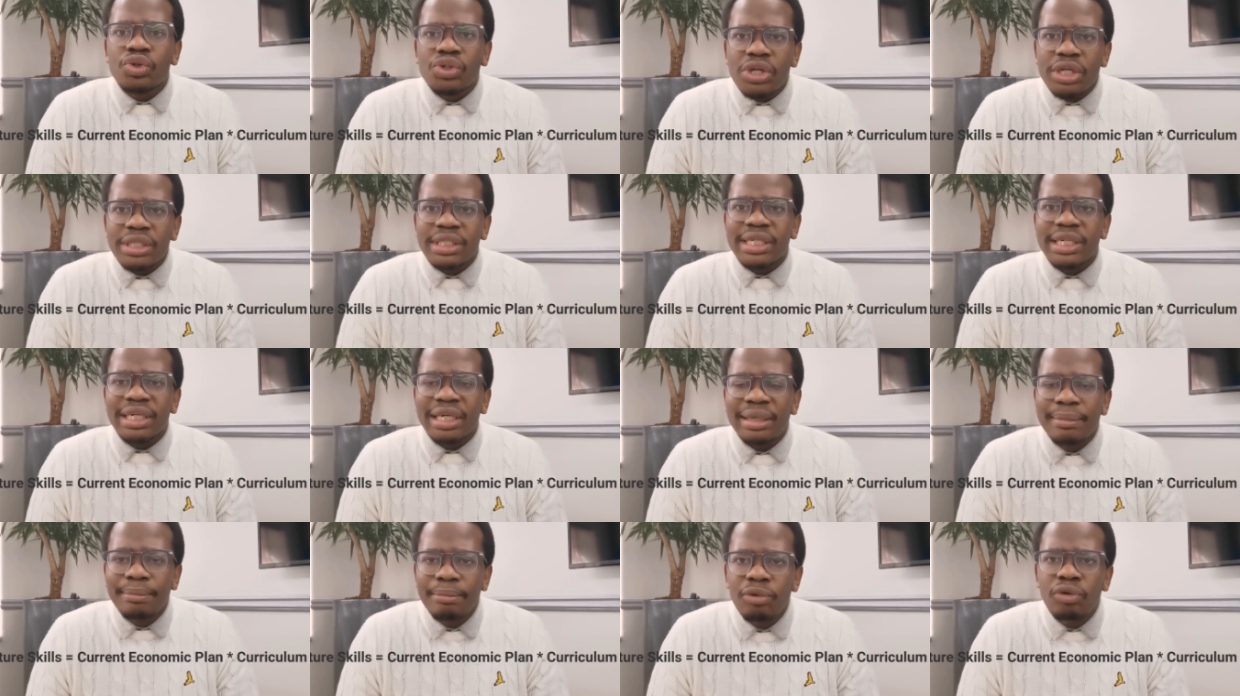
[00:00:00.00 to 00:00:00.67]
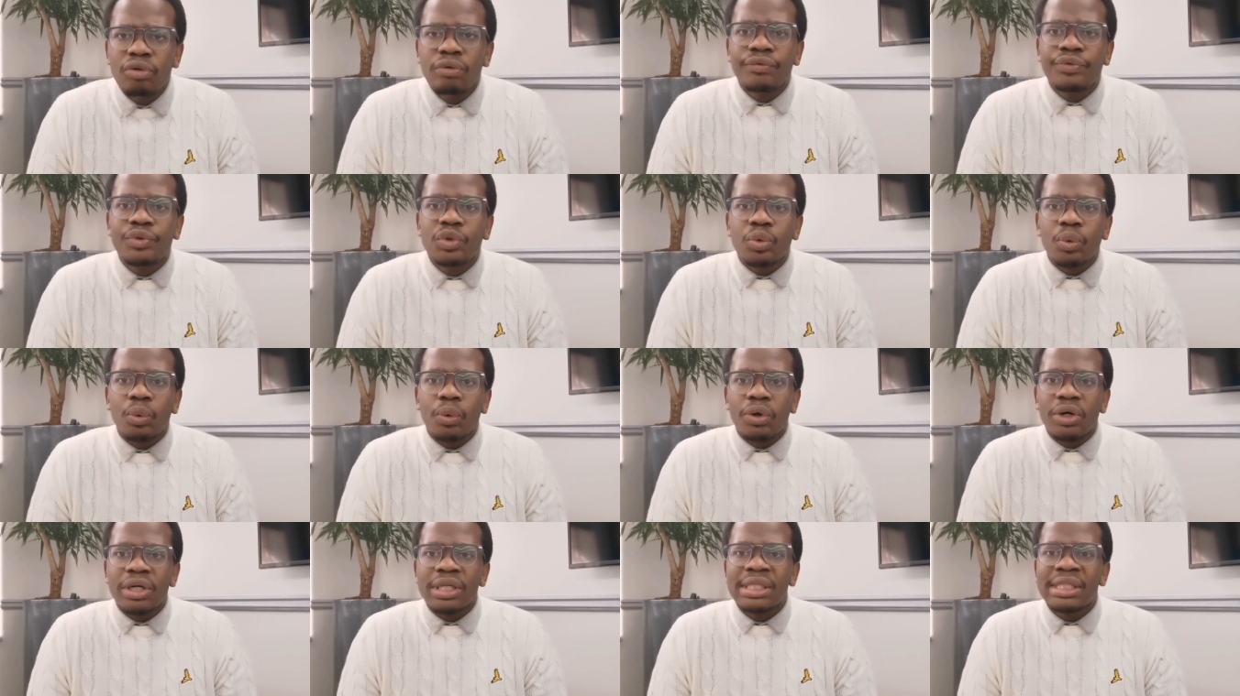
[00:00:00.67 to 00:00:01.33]
to certainly move
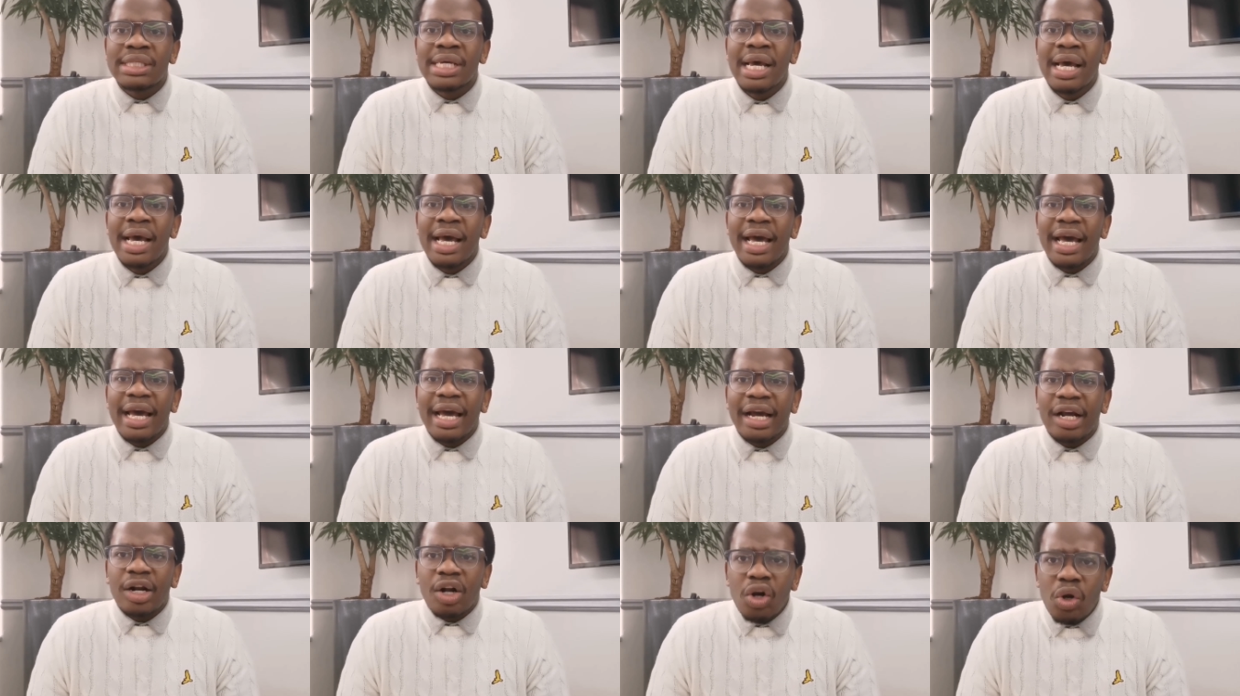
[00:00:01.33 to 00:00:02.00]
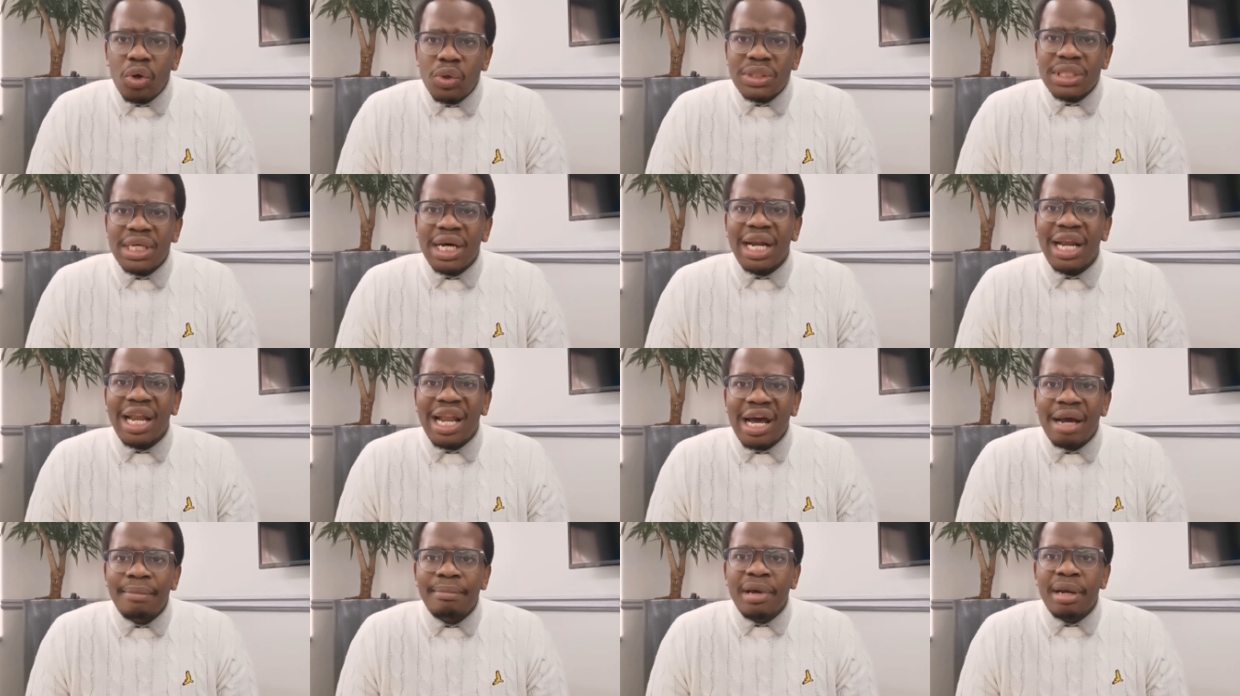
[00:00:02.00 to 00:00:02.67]
towards a closer
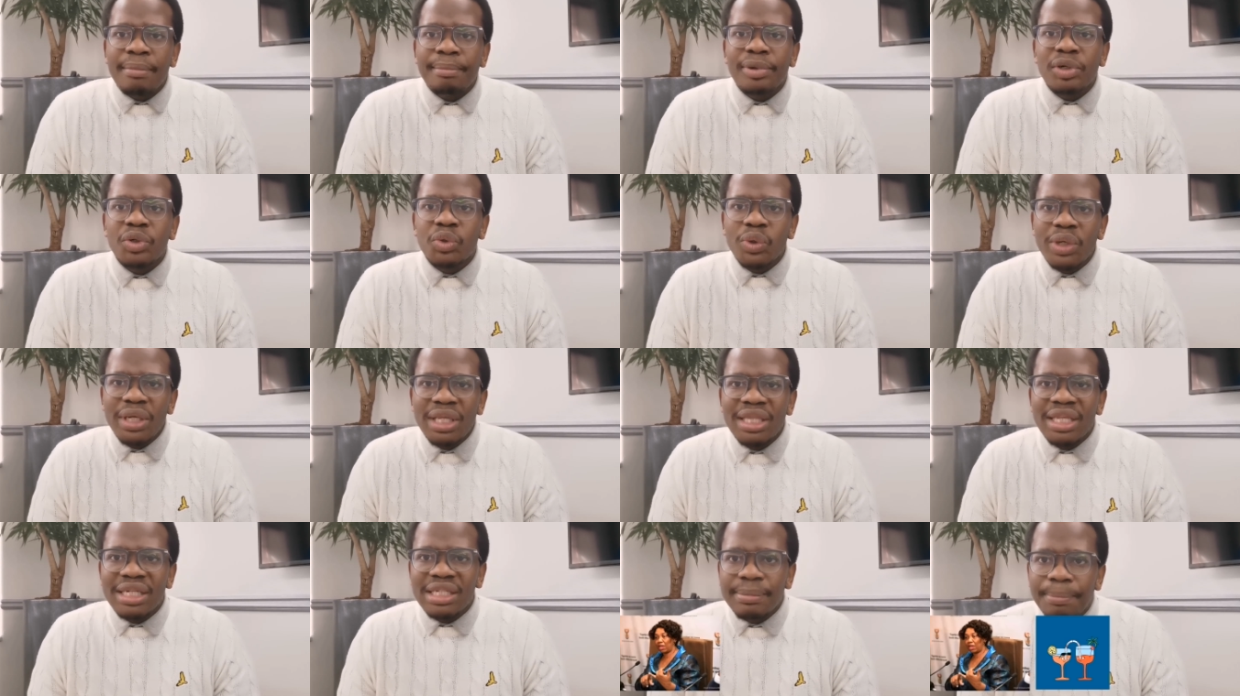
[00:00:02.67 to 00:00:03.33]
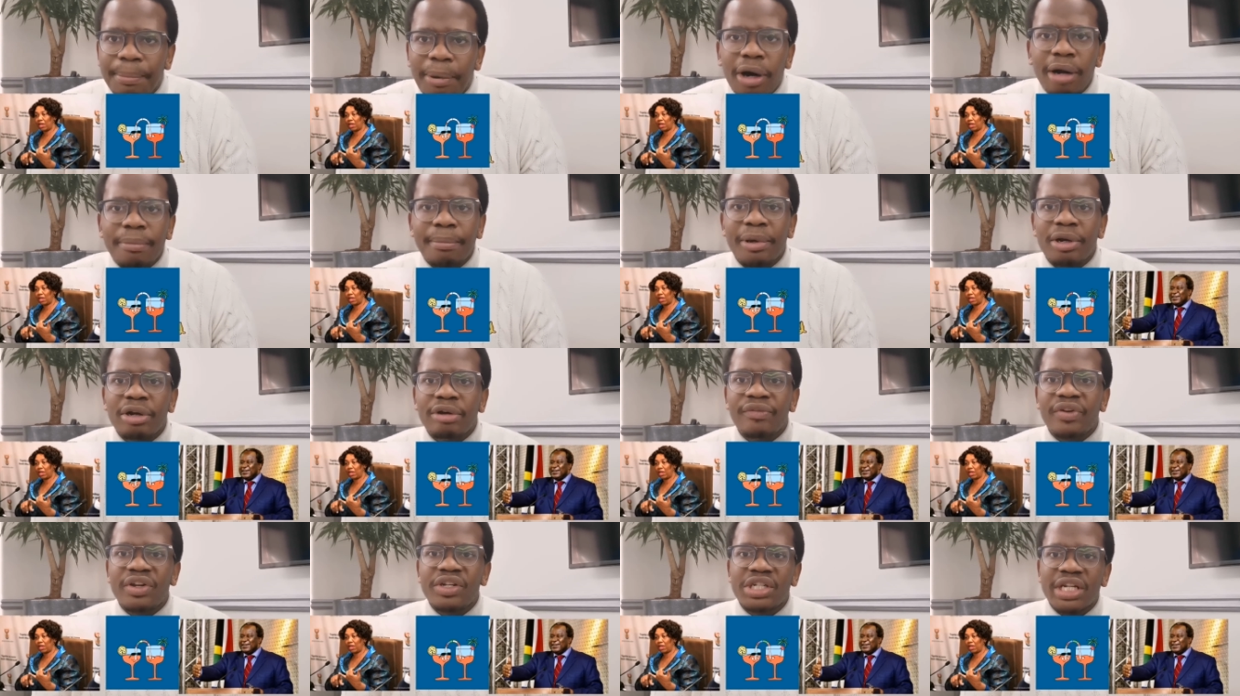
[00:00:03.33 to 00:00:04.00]
alignment between the
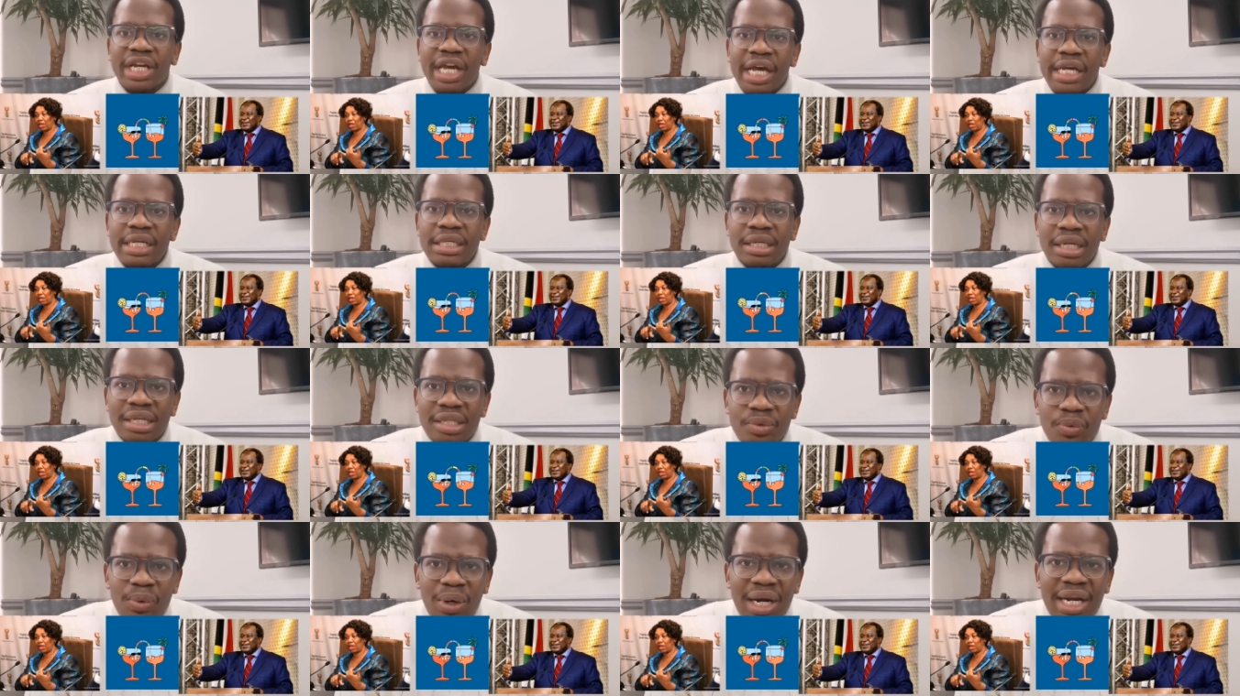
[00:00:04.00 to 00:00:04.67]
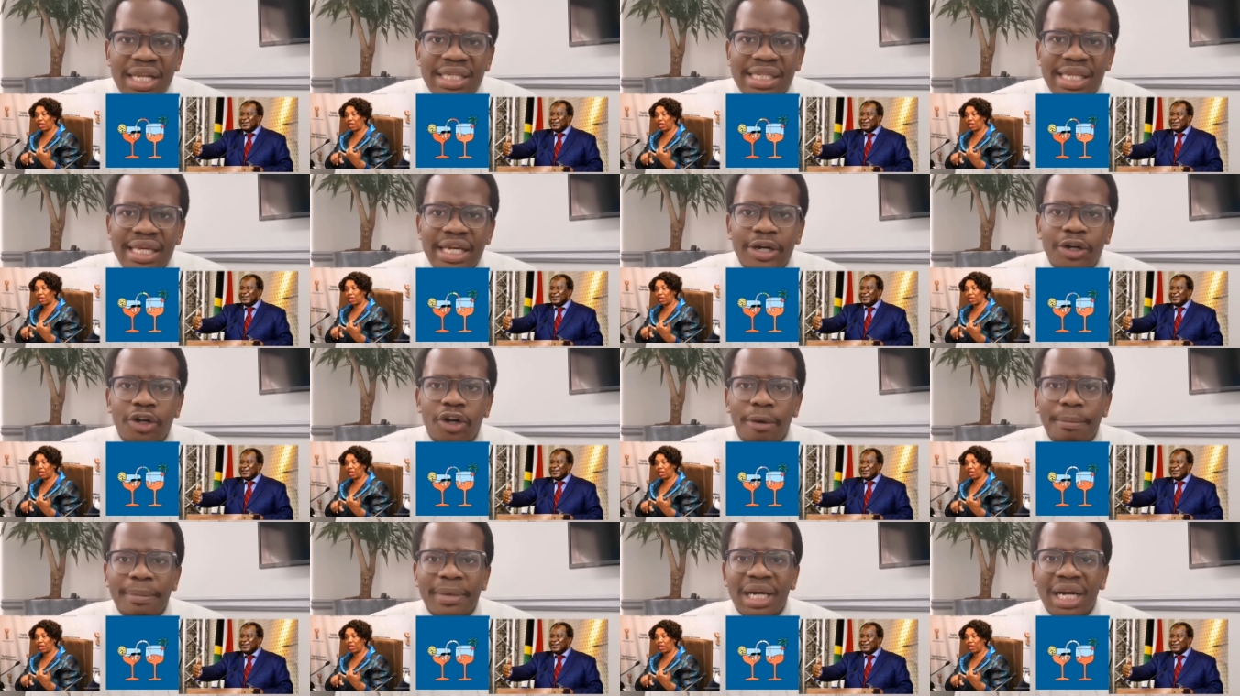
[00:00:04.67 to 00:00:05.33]
Department of Education as well as the
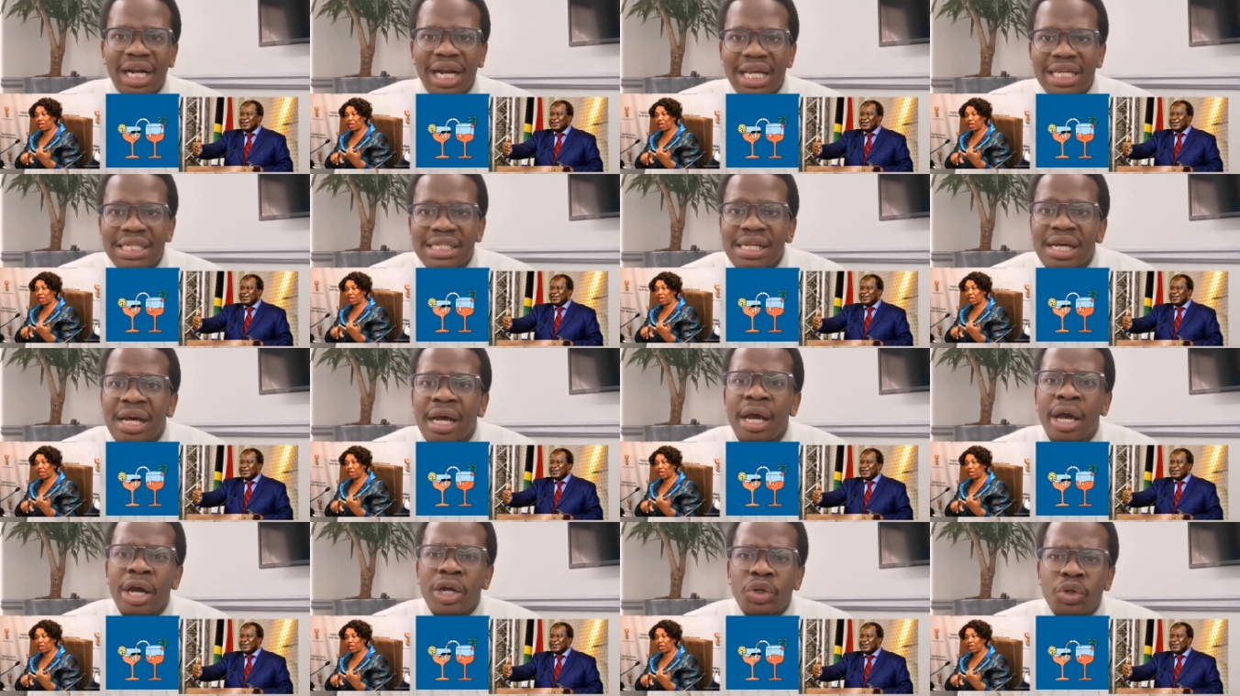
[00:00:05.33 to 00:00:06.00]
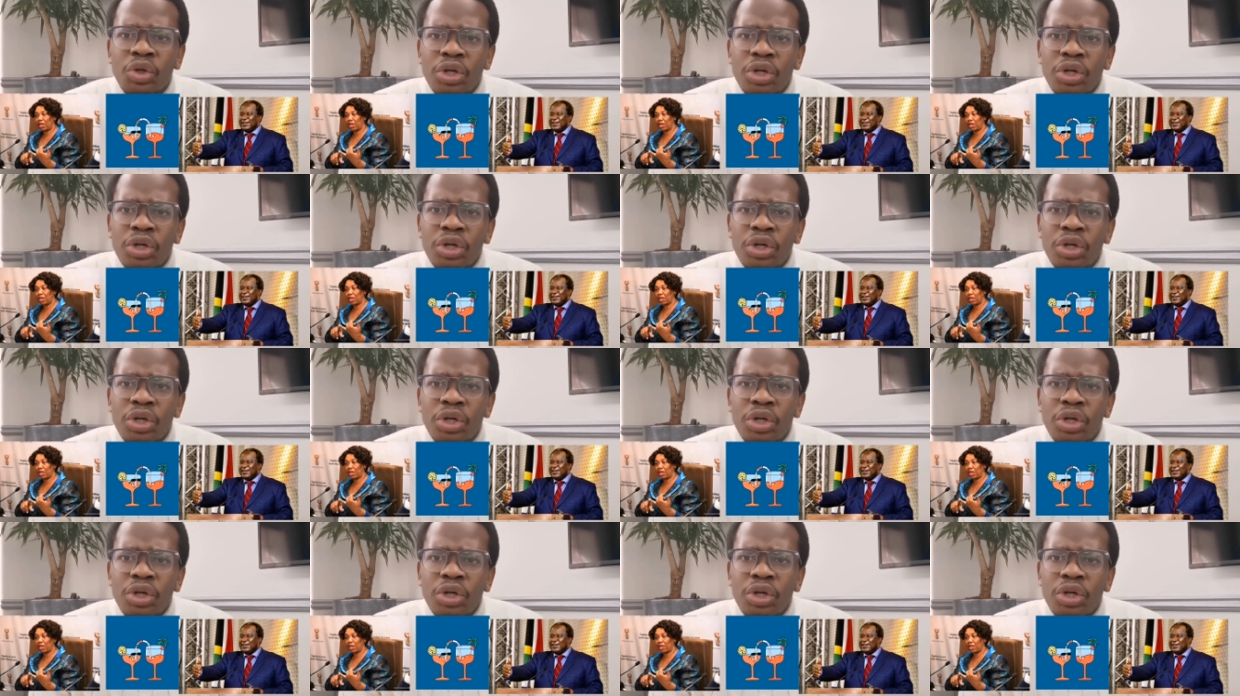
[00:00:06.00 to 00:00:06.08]
economic cluster